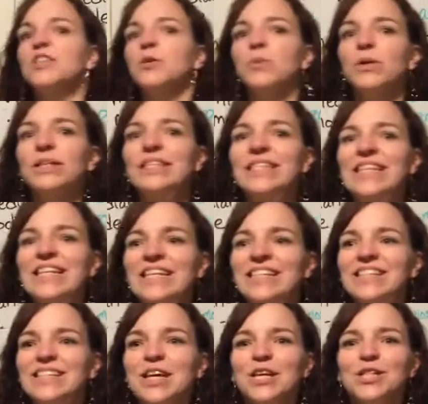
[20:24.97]
they're pretty
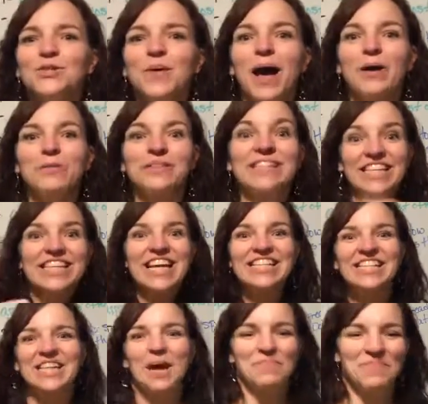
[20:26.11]
tedious. So I will see you
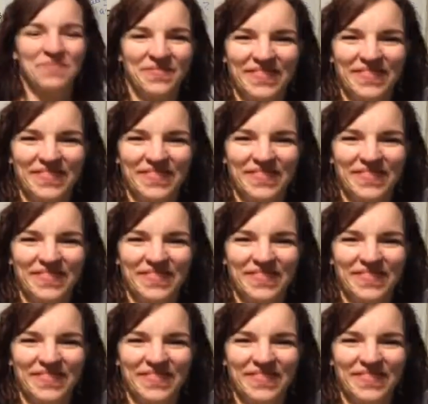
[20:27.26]
next time.